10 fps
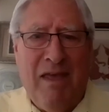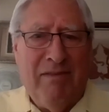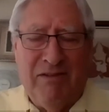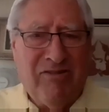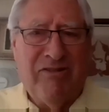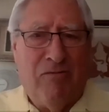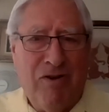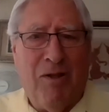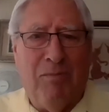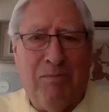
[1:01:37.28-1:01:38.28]
This is a
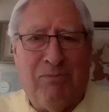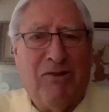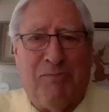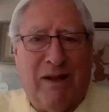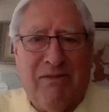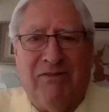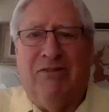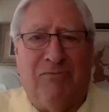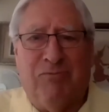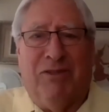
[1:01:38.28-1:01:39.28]
real prospect. This
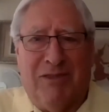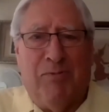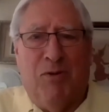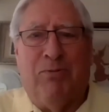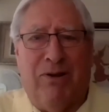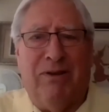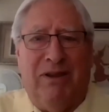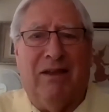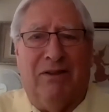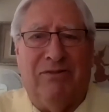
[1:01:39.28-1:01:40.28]
is what the blueprint
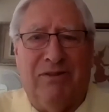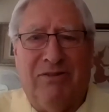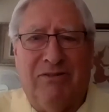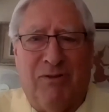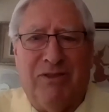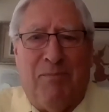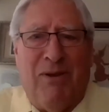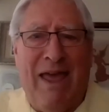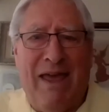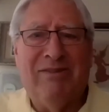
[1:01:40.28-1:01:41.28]
is. This is what the
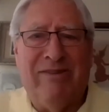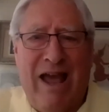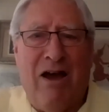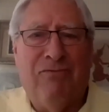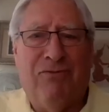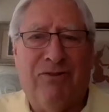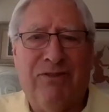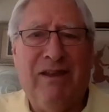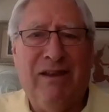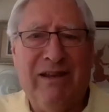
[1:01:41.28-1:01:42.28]
plan is now for
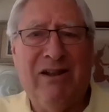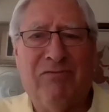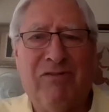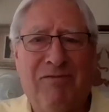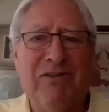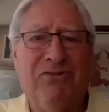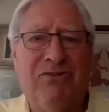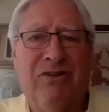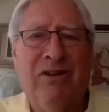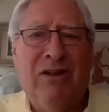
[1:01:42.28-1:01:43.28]
the legal
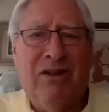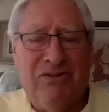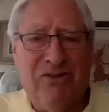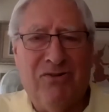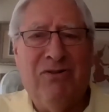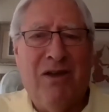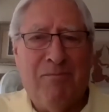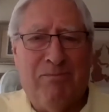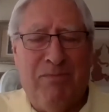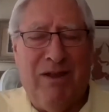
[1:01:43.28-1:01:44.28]
revolution to
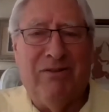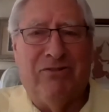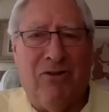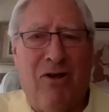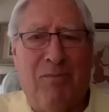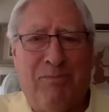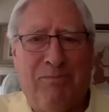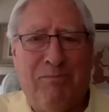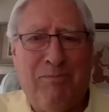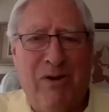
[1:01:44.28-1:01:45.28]
install
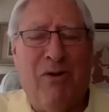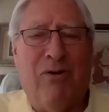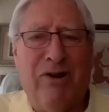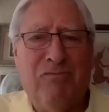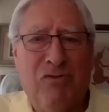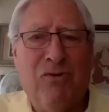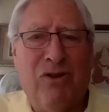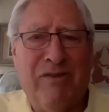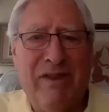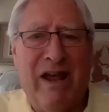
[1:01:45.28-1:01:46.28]
minority
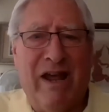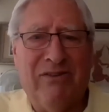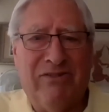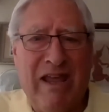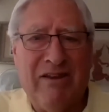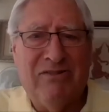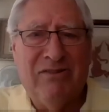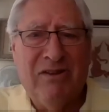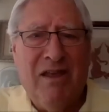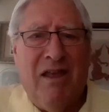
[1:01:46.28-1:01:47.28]
rule in the United States.
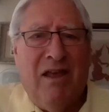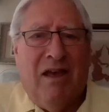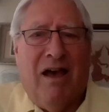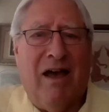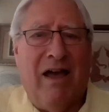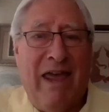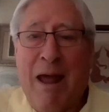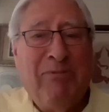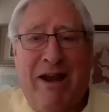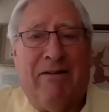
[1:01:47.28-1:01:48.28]
And
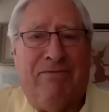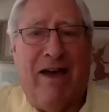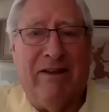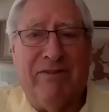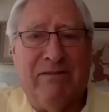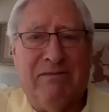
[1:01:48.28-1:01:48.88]
I'm terrified of it.